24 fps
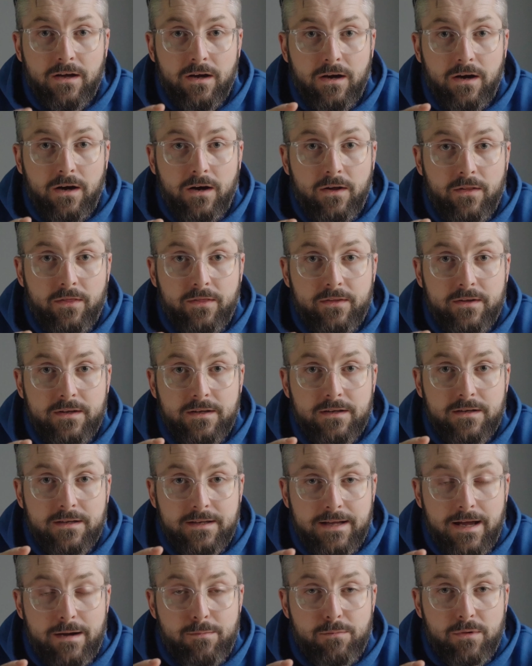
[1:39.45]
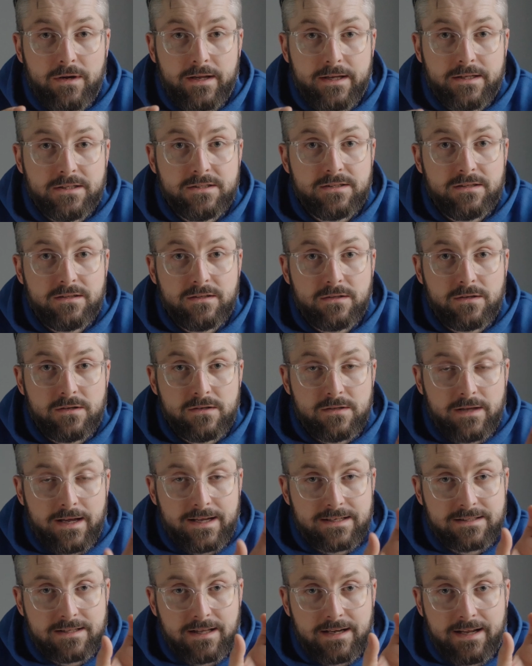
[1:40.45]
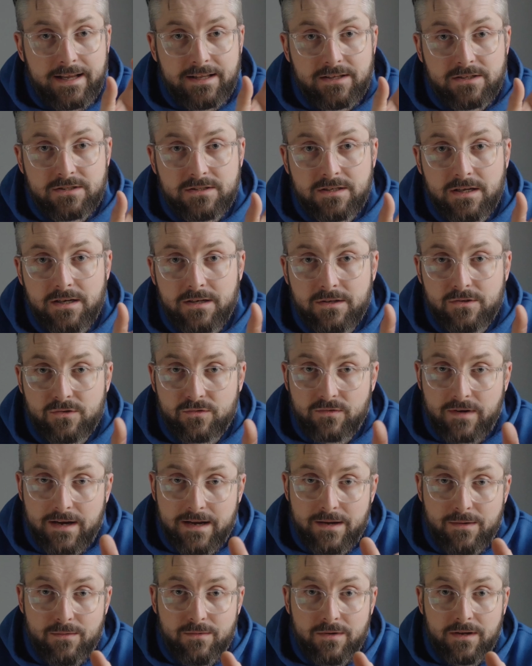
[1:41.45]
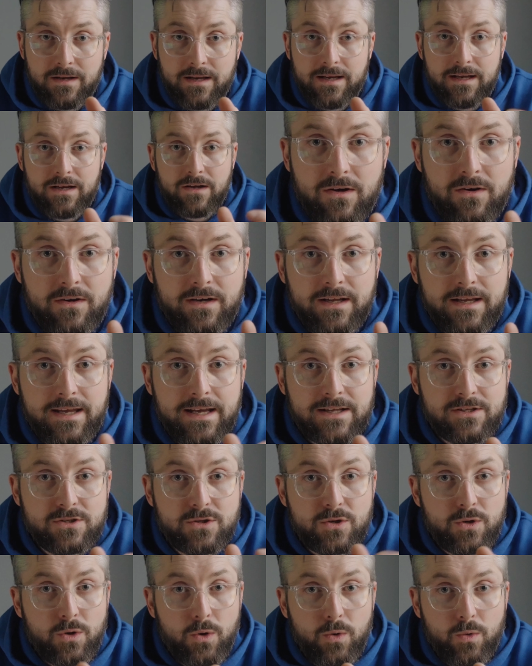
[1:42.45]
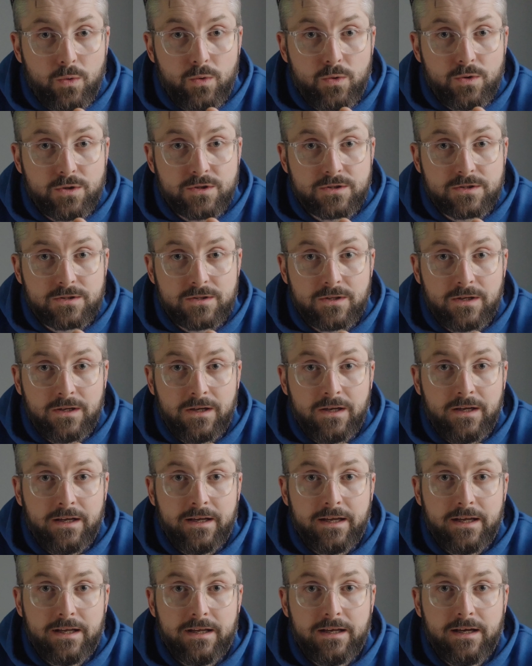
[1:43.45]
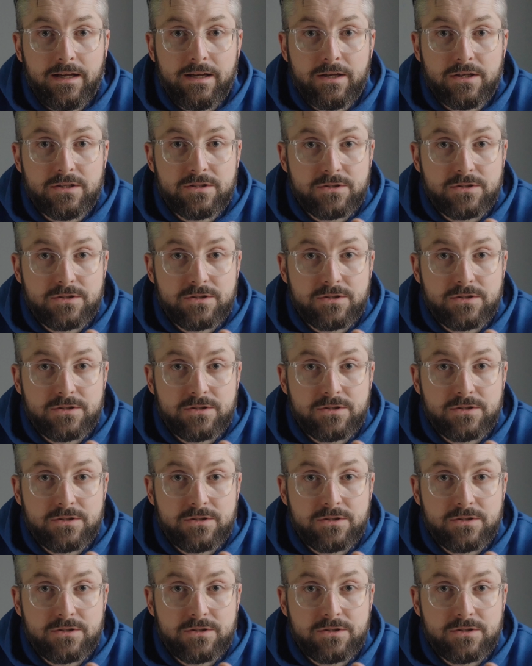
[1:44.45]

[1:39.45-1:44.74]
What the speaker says: on the camera lens, because as the lens turns around it kind of gets caught and it's